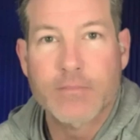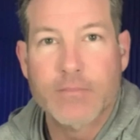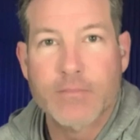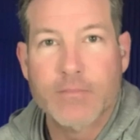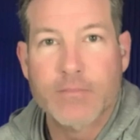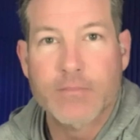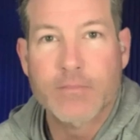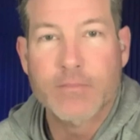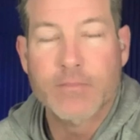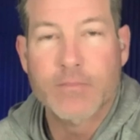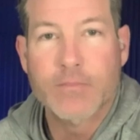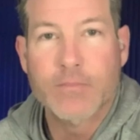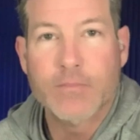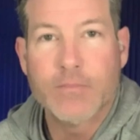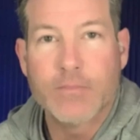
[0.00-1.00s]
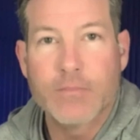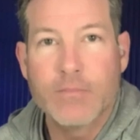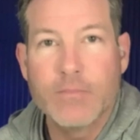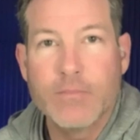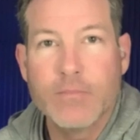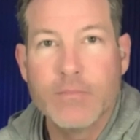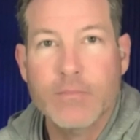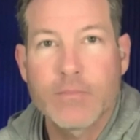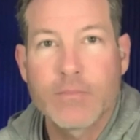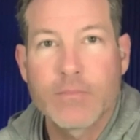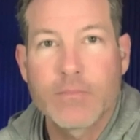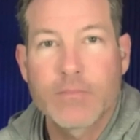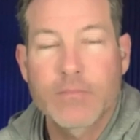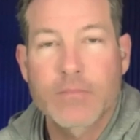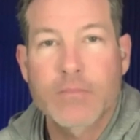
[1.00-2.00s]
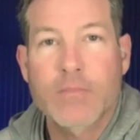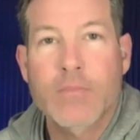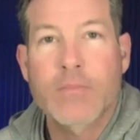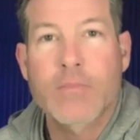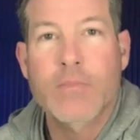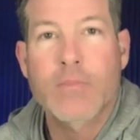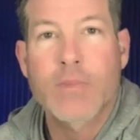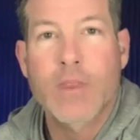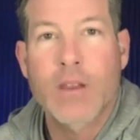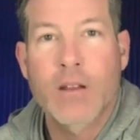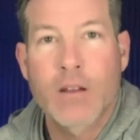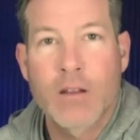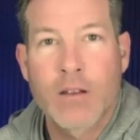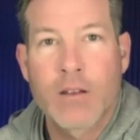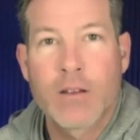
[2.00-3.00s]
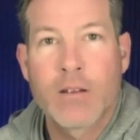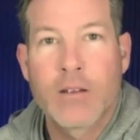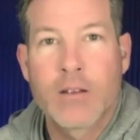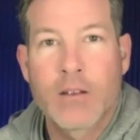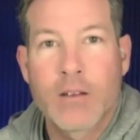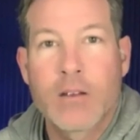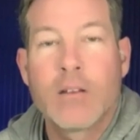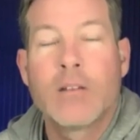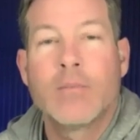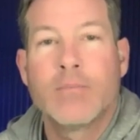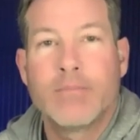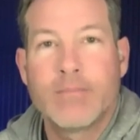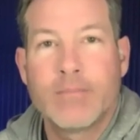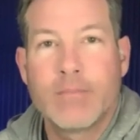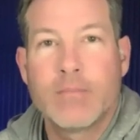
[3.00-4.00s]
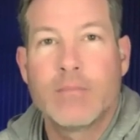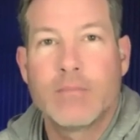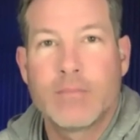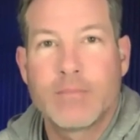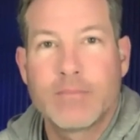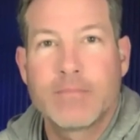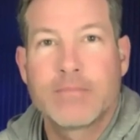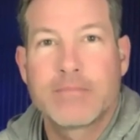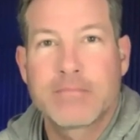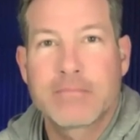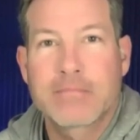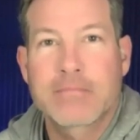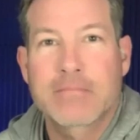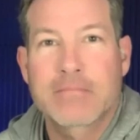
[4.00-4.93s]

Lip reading: (not speaking)